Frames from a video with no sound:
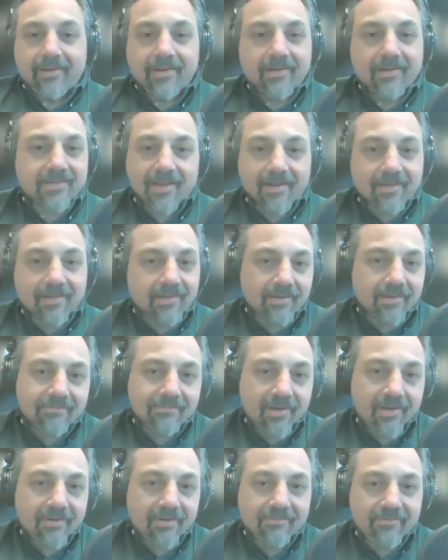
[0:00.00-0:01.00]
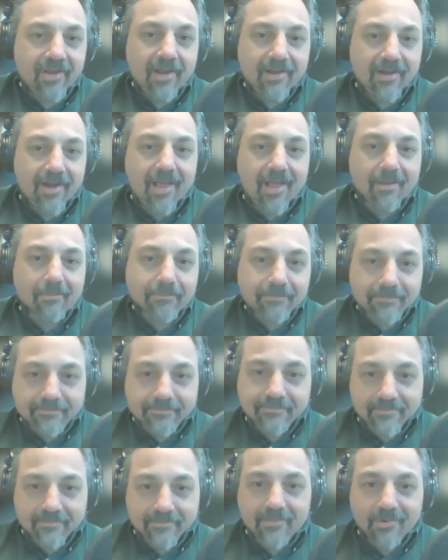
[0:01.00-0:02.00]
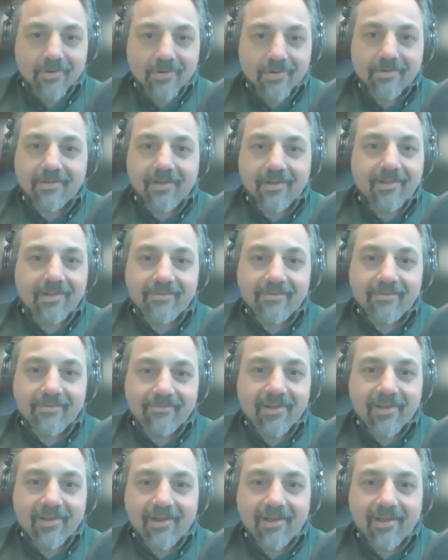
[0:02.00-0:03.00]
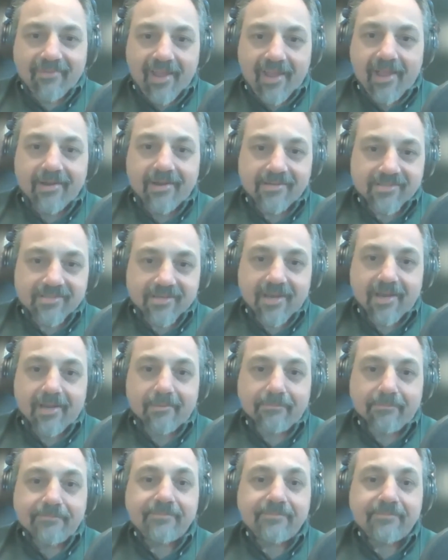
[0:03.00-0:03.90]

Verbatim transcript: it's like living in Vietnam or like living in Afghanistan.